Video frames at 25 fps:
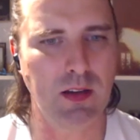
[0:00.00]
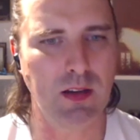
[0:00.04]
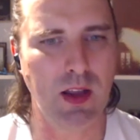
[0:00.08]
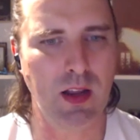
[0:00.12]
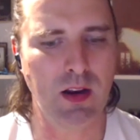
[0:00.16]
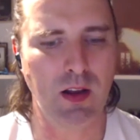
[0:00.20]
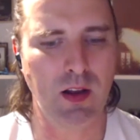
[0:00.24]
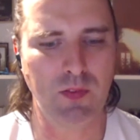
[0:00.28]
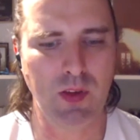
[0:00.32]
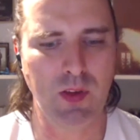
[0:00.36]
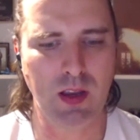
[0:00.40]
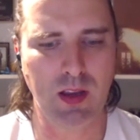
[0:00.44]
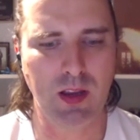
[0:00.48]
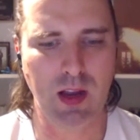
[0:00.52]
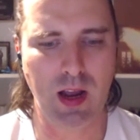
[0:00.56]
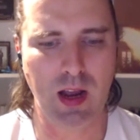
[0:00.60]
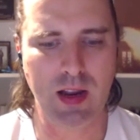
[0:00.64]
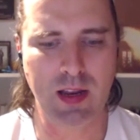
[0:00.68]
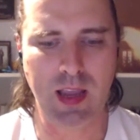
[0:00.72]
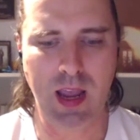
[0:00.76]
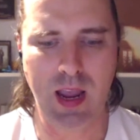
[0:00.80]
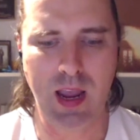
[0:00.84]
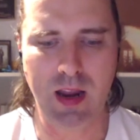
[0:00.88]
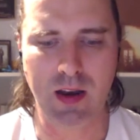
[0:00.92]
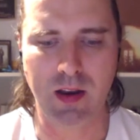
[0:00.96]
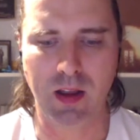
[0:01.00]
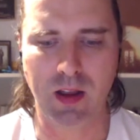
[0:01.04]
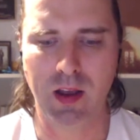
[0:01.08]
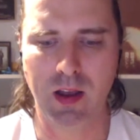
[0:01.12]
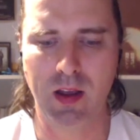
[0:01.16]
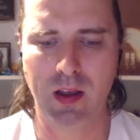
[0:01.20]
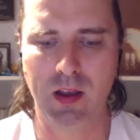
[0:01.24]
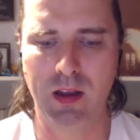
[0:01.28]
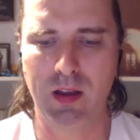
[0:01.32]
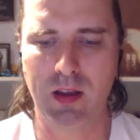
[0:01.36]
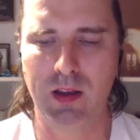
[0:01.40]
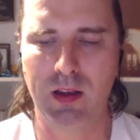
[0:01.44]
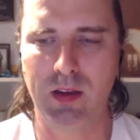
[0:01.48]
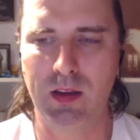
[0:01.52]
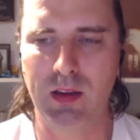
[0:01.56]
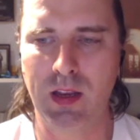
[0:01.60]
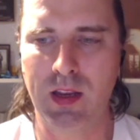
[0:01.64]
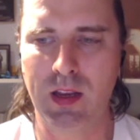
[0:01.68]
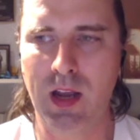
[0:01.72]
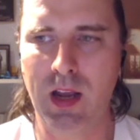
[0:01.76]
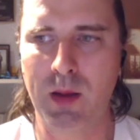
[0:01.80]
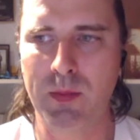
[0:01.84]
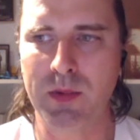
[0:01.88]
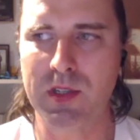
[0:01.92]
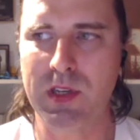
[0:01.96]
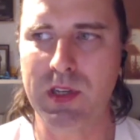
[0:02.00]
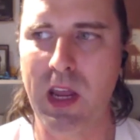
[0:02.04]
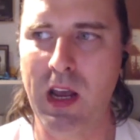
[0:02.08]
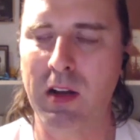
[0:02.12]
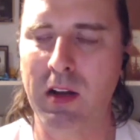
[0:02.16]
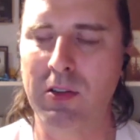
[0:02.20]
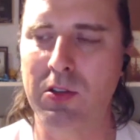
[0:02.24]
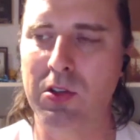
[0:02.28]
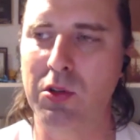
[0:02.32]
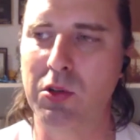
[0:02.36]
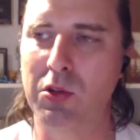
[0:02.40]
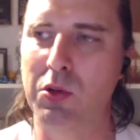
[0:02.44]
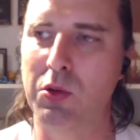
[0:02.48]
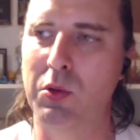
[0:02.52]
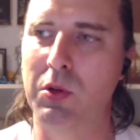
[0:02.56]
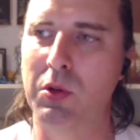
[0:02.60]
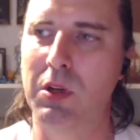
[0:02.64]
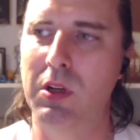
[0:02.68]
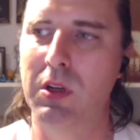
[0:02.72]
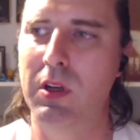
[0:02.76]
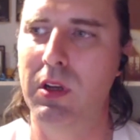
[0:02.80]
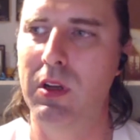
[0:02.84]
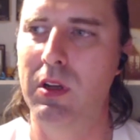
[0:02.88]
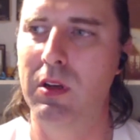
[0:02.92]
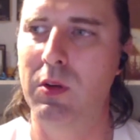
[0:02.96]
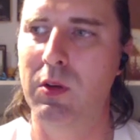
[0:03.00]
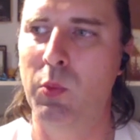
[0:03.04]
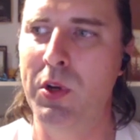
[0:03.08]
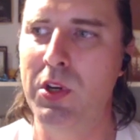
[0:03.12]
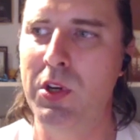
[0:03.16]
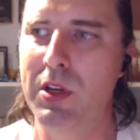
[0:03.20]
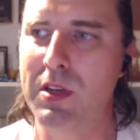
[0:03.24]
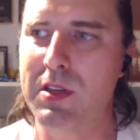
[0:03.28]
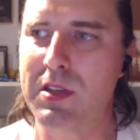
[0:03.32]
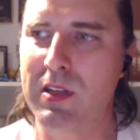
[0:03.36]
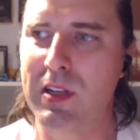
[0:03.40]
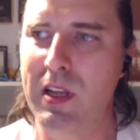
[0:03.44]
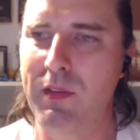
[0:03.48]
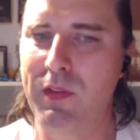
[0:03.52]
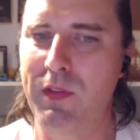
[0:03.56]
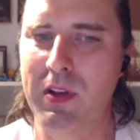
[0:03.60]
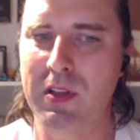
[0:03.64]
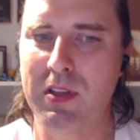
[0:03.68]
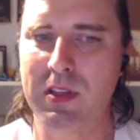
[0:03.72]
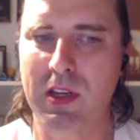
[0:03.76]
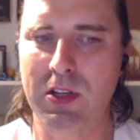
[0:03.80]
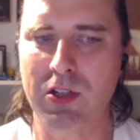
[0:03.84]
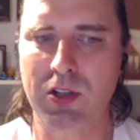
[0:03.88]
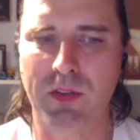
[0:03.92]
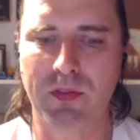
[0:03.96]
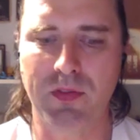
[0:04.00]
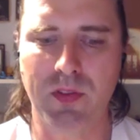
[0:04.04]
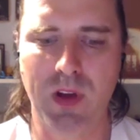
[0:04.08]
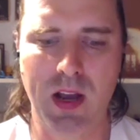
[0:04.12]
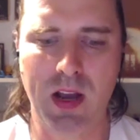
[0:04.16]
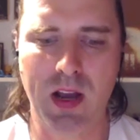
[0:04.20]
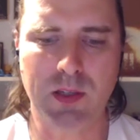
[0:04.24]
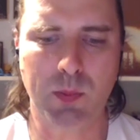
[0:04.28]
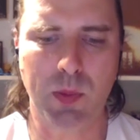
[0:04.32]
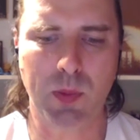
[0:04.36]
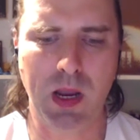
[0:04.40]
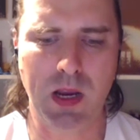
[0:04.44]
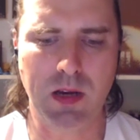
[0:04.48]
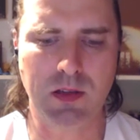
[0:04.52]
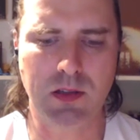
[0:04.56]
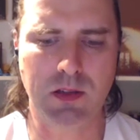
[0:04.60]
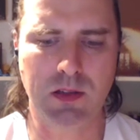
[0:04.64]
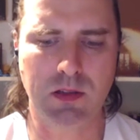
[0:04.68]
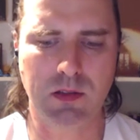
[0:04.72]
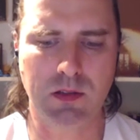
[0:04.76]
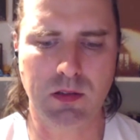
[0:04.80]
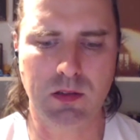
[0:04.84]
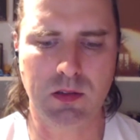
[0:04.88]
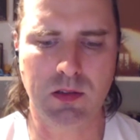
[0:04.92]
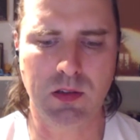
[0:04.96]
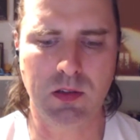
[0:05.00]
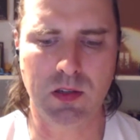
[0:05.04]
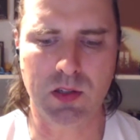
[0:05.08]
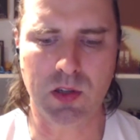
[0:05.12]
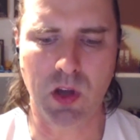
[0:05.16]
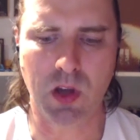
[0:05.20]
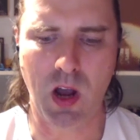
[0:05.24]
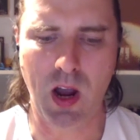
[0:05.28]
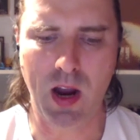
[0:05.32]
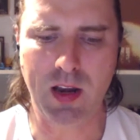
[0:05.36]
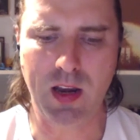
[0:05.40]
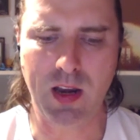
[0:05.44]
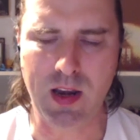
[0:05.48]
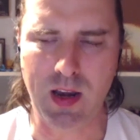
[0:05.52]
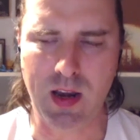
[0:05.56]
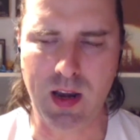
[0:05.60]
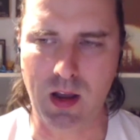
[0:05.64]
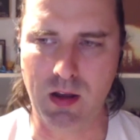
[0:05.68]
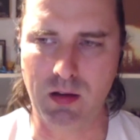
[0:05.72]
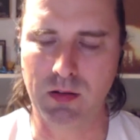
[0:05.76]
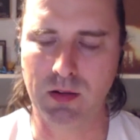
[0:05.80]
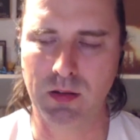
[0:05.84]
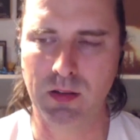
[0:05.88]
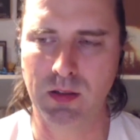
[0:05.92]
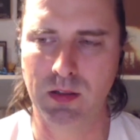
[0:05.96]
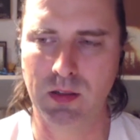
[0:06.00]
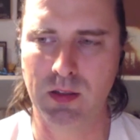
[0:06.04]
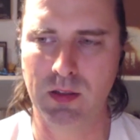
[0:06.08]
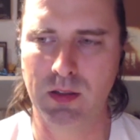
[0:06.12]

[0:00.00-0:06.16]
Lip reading: And I think, again, it comes down to, we just live in such a fast-paced society now